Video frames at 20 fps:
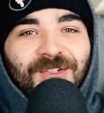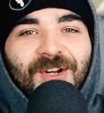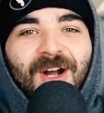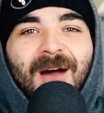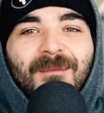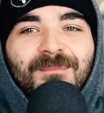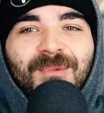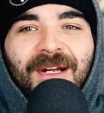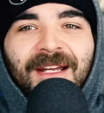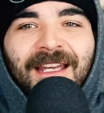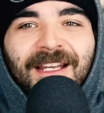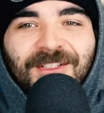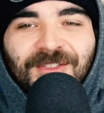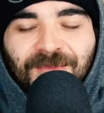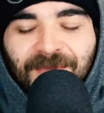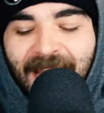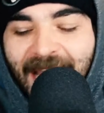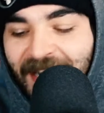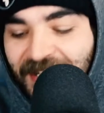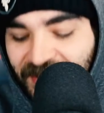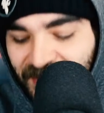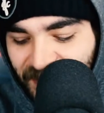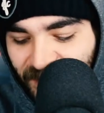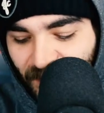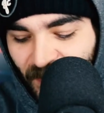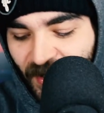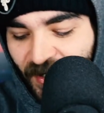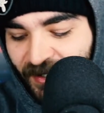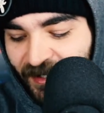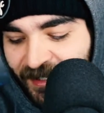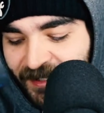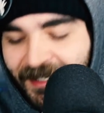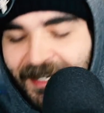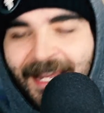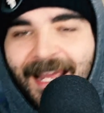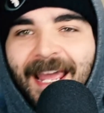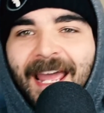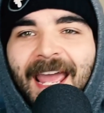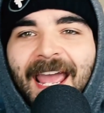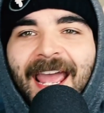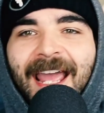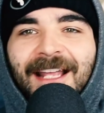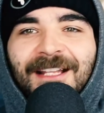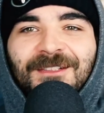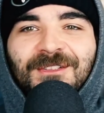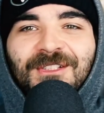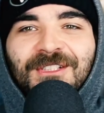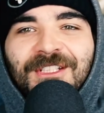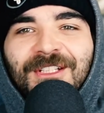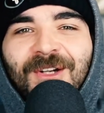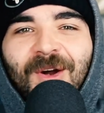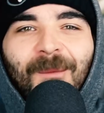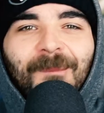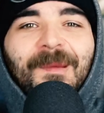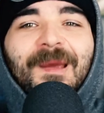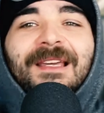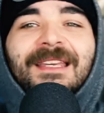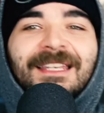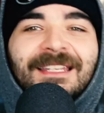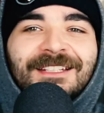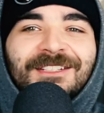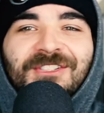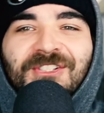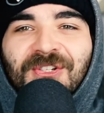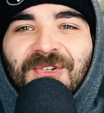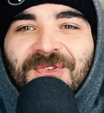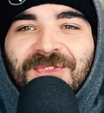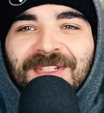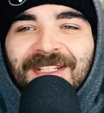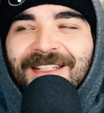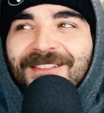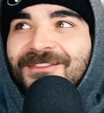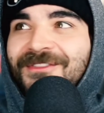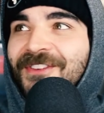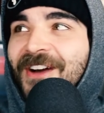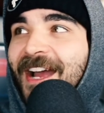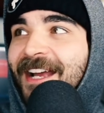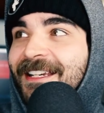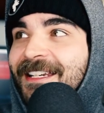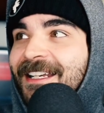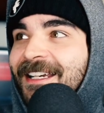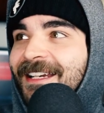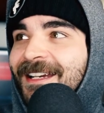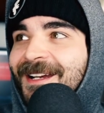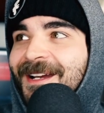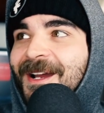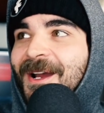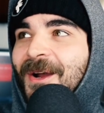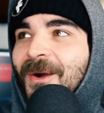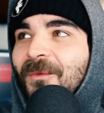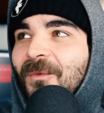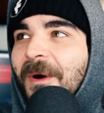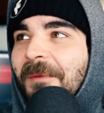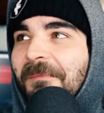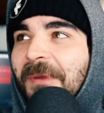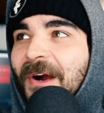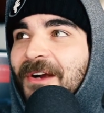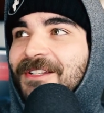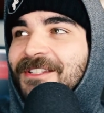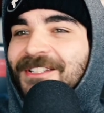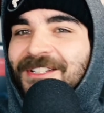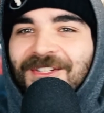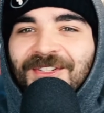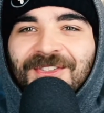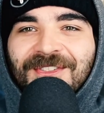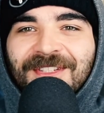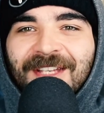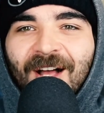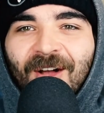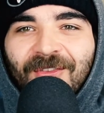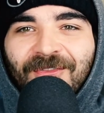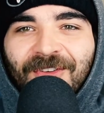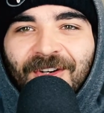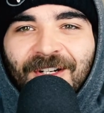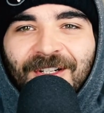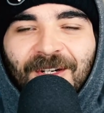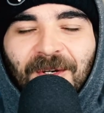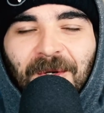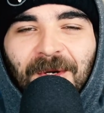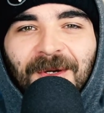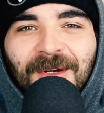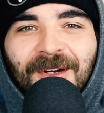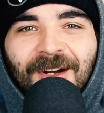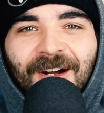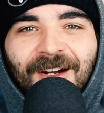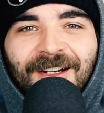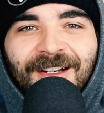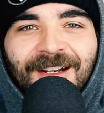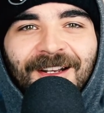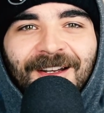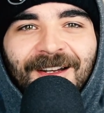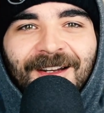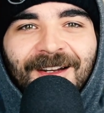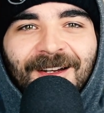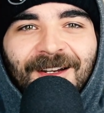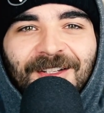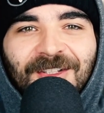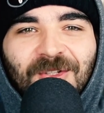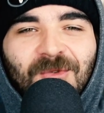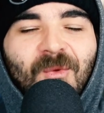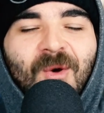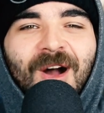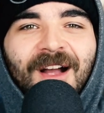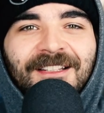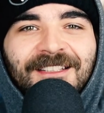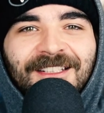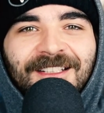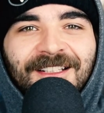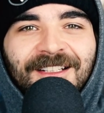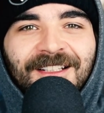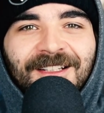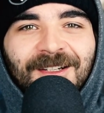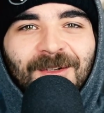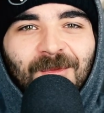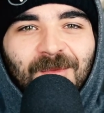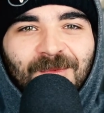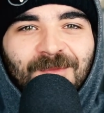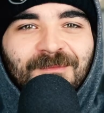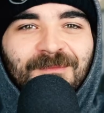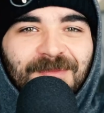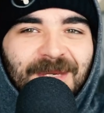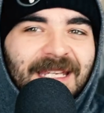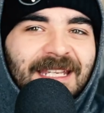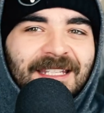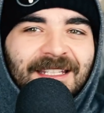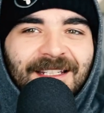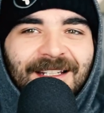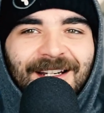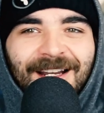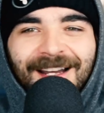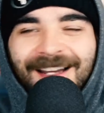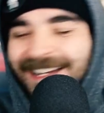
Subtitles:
your upbringing's reactions were, and picking and choosing and finding what parts of yourself are gonna you want to be.